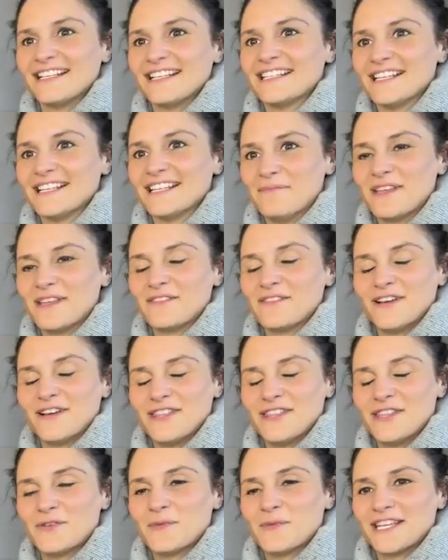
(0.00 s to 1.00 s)
Something fun
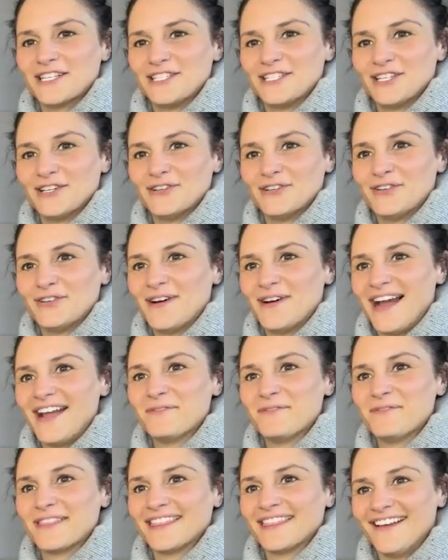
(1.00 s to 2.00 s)
that we can do. I
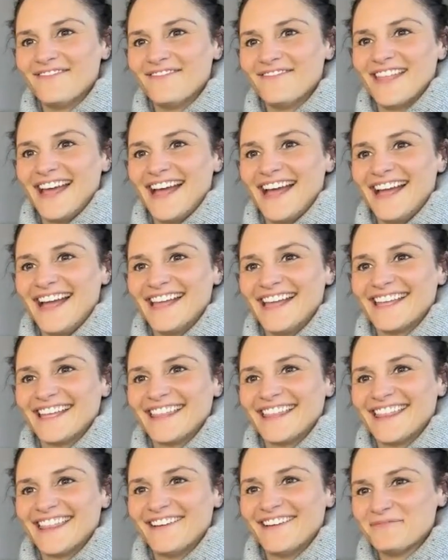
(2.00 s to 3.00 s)
would love that.
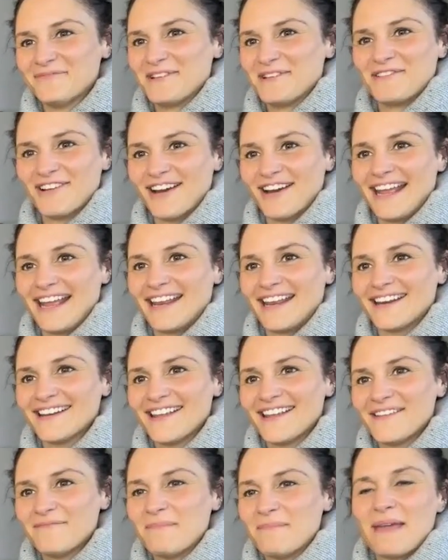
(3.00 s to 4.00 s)
That would be great.
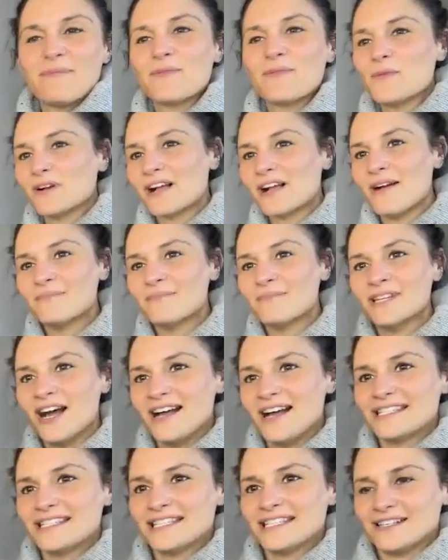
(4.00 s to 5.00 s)
Maybe we'll come to
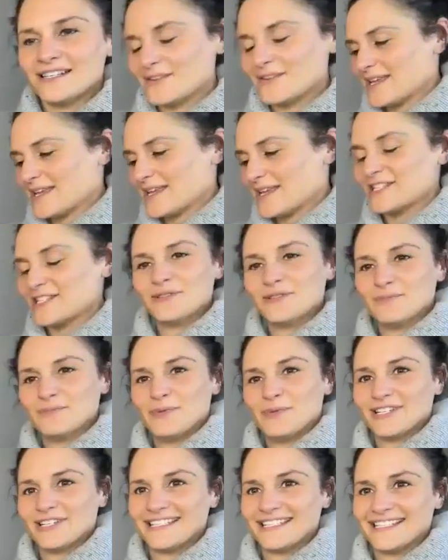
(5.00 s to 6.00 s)
Austin and we can do it in
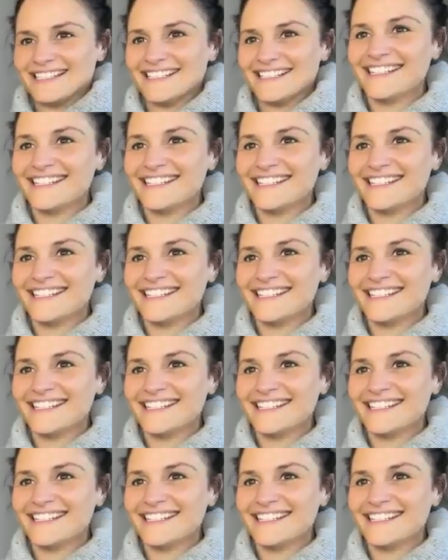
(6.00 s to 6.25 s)
person.